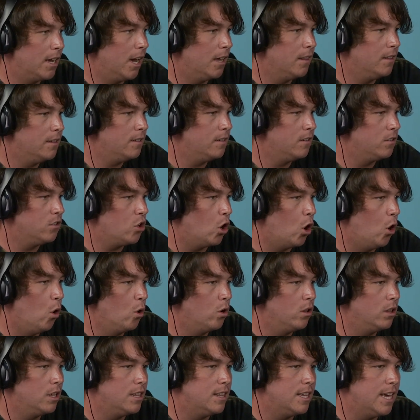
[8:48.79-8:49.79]
god, this is
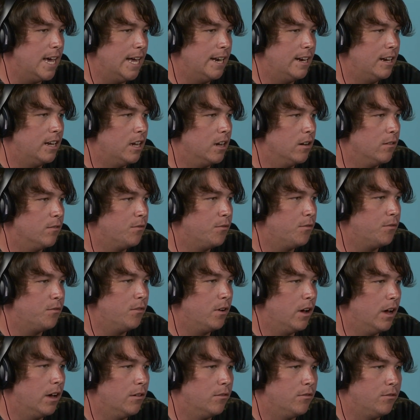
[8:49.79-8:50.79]
totally the ending
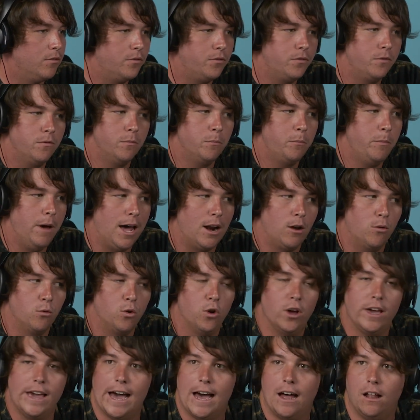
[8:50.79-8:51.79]
of Battle
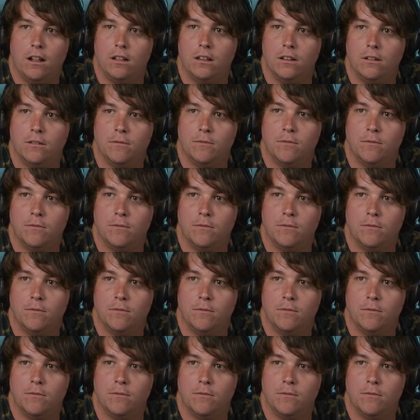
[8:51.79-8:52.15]
Royale.